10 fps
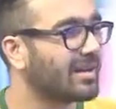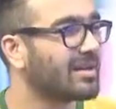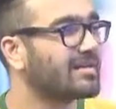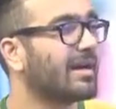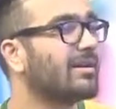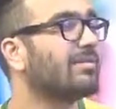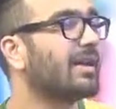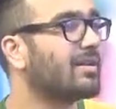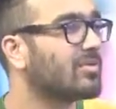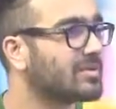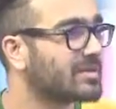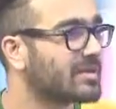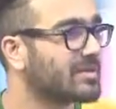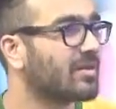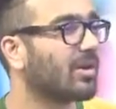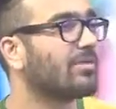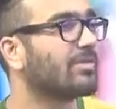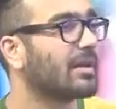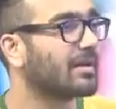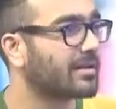He's had a very good season. A lot of
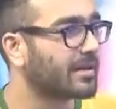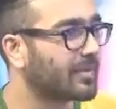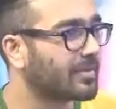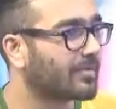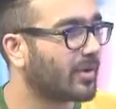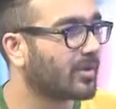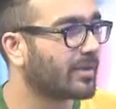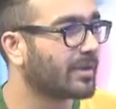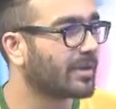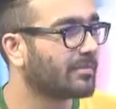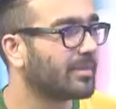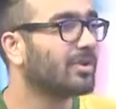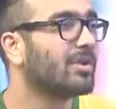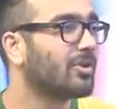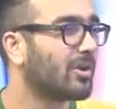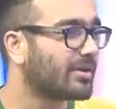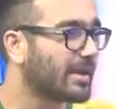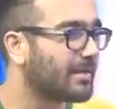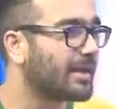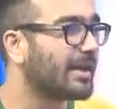clubs following him, not
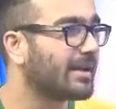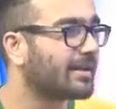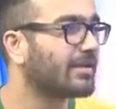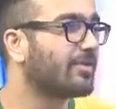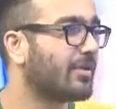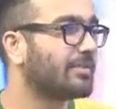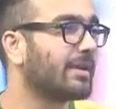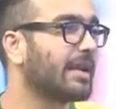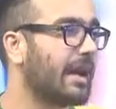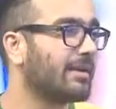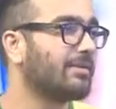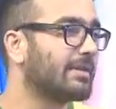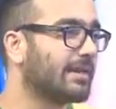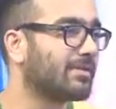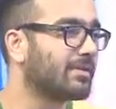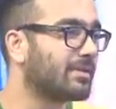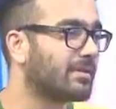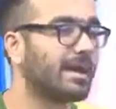replicating the form that he had with Everton.